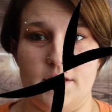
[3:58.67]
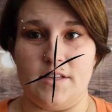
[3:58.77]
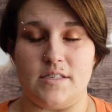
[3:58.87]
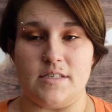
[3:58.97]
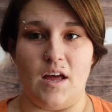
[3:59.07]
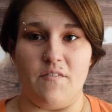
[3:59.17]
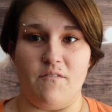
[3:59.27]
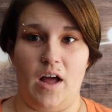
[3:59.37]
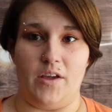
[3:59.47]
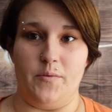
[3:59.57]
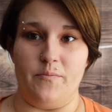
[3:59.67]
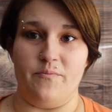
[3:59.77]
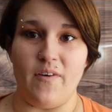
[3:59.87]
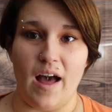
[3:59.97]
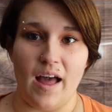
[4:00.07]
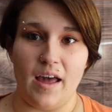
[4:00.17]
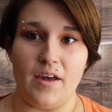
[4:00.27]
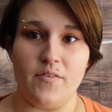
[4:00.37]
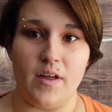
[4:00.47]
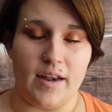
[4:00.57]
this is on volume
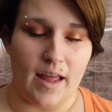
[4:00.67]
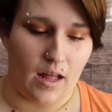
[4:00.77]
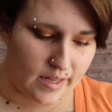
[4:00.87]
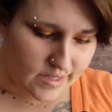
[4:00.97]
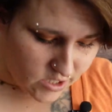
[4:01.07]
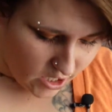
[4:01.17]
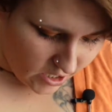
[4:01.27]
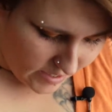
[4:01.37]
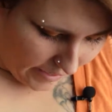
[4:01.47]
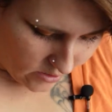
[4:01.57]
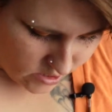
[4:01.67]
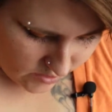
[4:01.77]
5. Now let's turn it down to